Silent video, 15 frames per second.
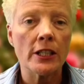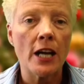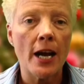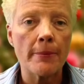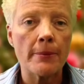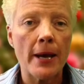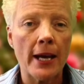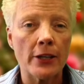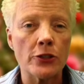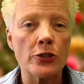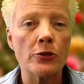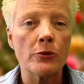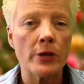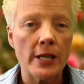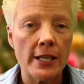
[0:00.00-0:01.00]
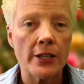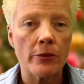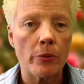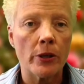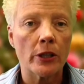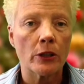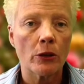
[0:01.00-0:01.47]
an iPad, you need to
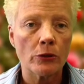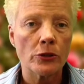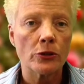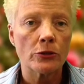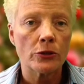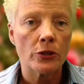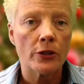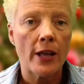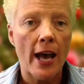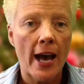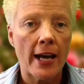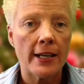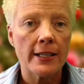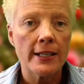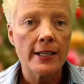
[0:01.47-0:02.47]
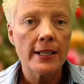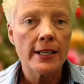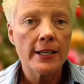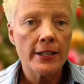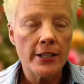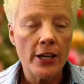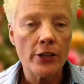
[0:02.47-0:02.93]
be closer to that
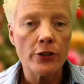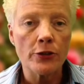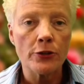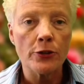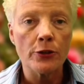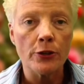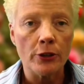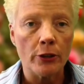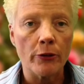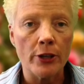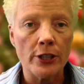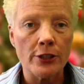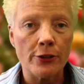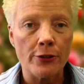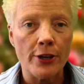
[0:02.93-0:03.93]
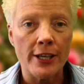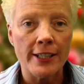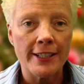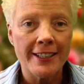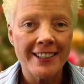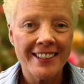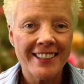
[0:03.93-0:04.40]
than you do to the green screen.